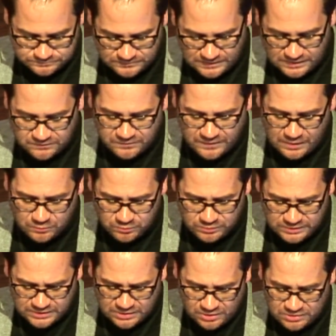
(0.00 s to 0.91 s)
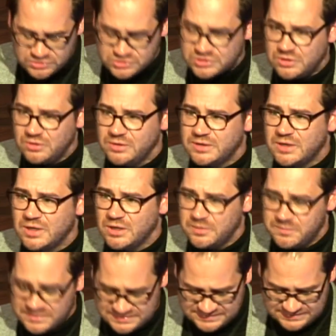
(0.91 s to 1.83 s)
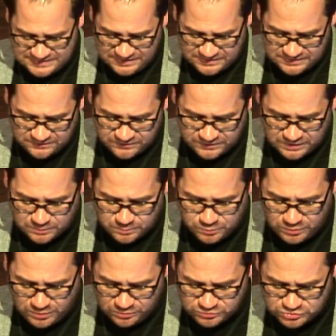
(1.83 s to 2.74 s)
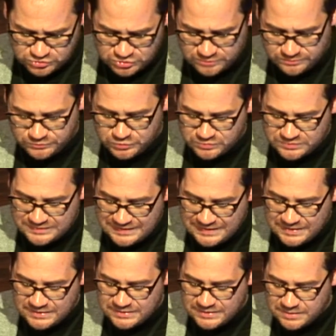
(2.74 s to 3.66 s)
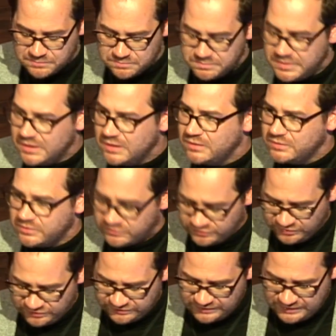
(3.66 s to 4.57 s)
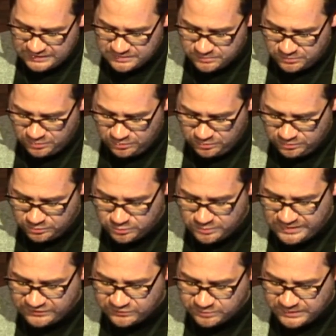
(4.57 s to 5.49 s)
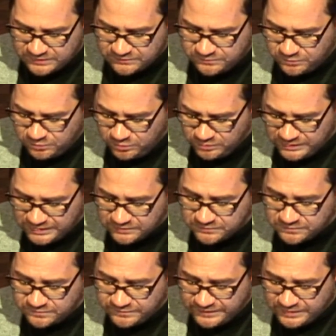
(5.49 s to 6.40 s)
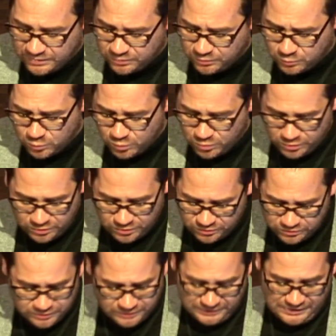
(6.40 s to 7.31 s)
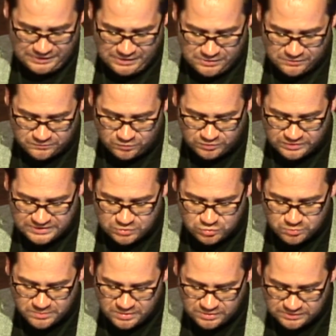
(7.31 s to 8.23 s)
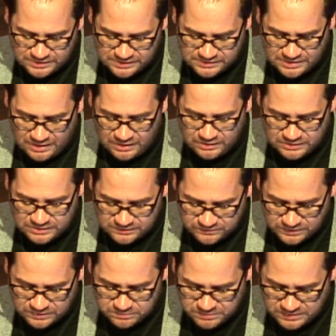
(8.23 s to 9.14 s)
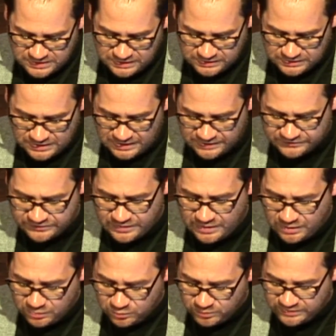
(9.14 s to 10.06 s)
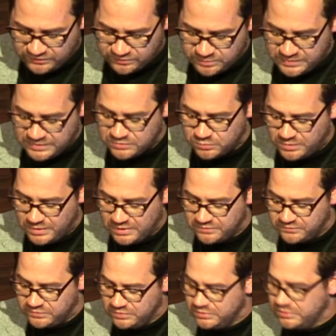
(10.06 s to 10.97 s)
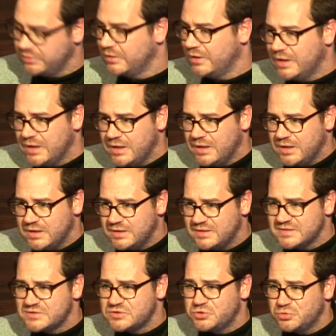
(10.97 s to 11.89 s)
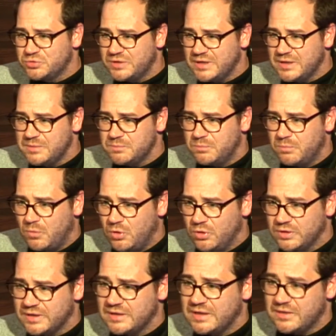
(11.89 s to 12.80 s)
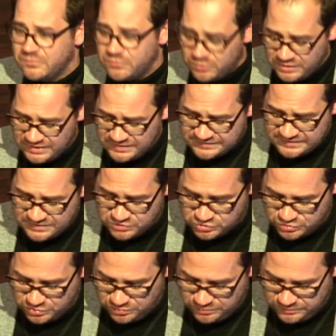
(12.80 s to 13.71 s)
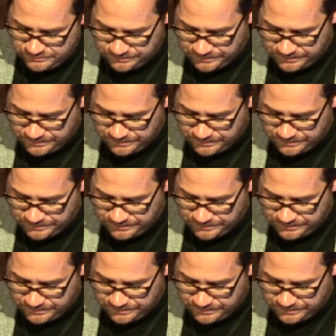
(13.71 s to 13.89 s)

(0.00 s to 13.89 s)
If our ecological economics scientific approach to think and build a sustainable, respectful, and fair world for the human and all living beings has always been relevant, it is today more than ever essential.